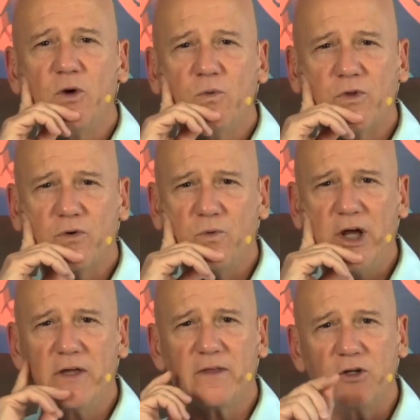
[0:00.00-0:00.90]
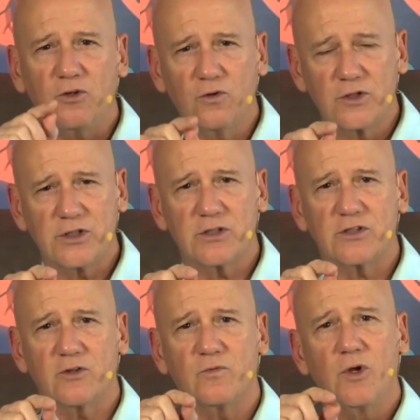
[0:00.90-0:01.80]
with the way that your
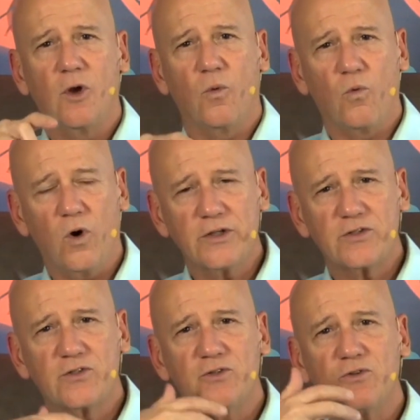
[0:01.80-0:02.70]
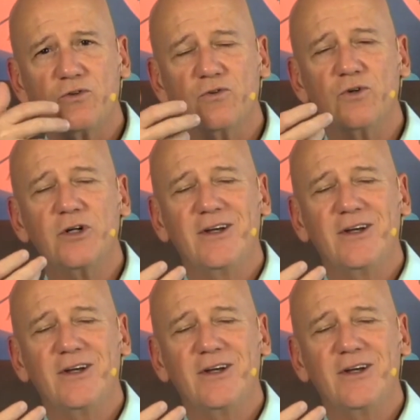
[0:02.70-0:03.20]
system wants to